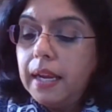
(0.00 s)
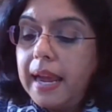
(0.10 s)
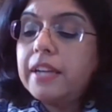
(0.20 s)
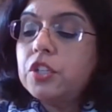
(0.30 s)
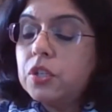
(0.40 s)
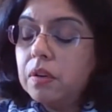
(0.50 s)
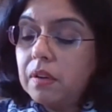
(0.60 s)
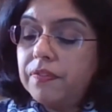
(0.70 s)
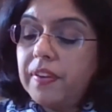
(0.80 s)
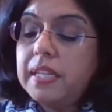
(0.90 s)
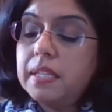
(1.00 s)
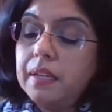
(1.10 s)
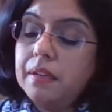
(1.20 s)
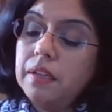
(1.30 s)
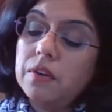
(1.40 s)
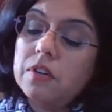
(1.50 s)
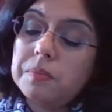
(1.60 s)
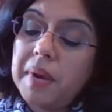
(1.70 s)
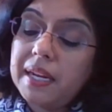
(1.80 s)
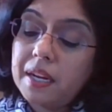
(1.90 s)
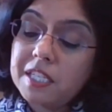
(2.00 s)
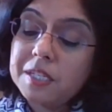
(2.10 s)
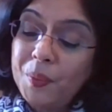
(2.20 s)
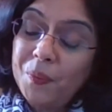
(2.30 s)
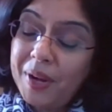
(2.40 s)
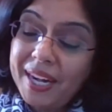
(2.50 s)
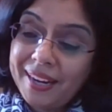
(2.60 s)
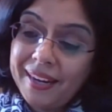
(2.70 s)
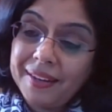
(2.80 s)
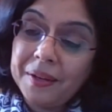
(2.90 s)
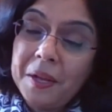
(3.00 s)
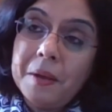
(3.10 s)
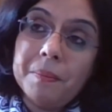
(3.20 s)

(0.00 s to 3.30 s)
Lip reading: external facing, here's my customer rating,